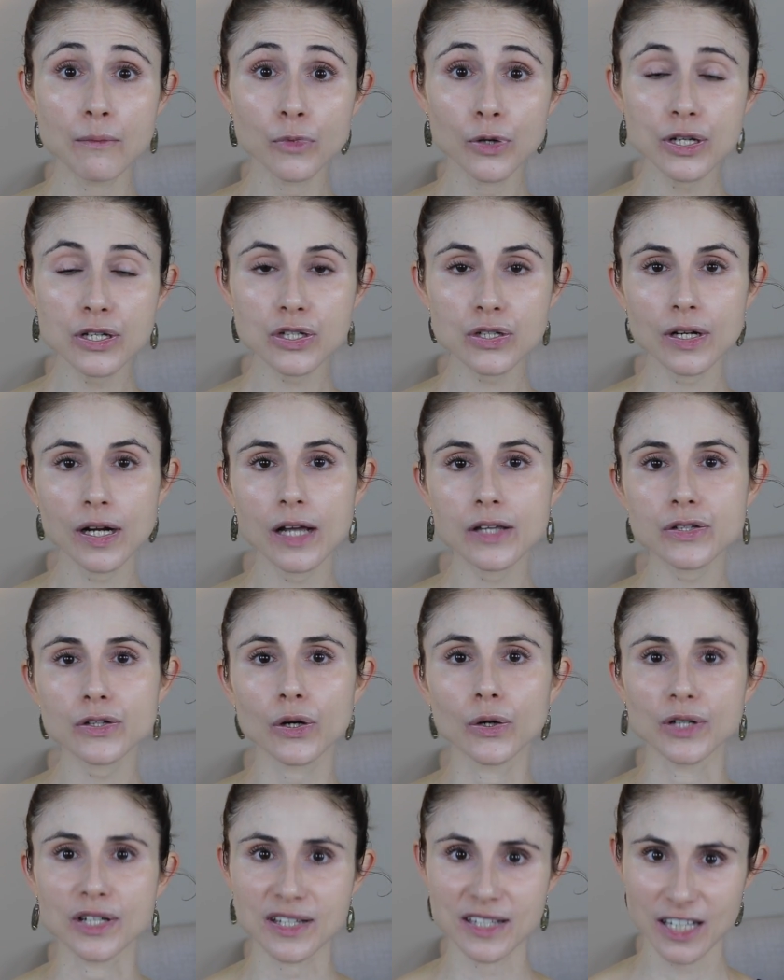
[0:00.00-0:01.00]
Moisturizer
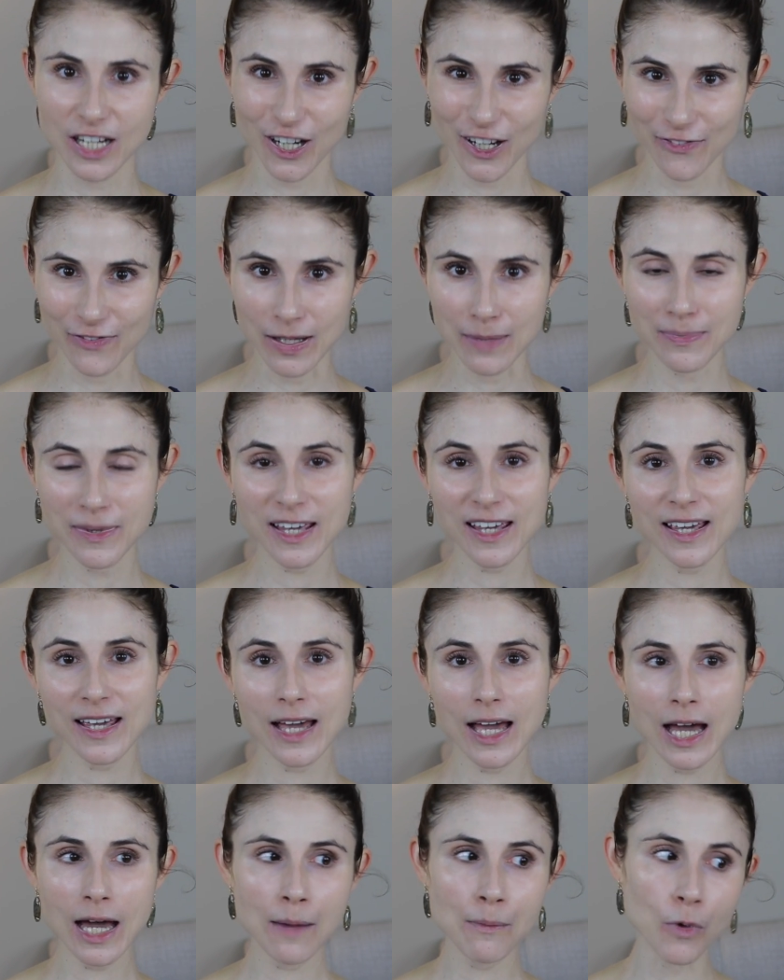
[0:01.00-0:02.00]
or CeraVe P
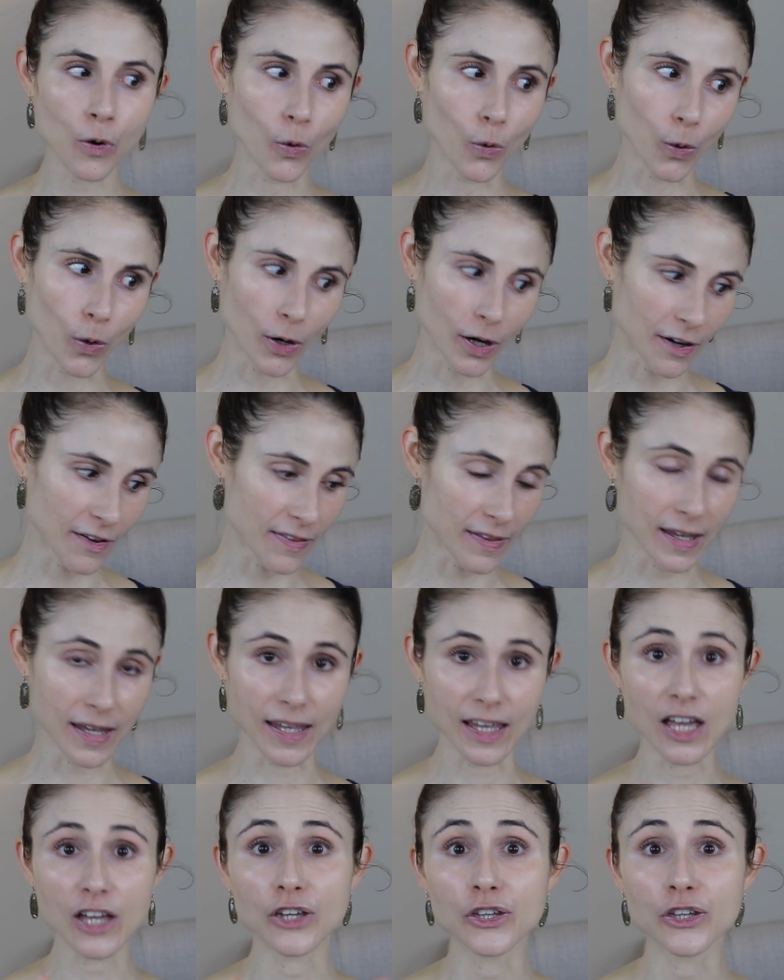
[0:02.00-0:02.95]
M or the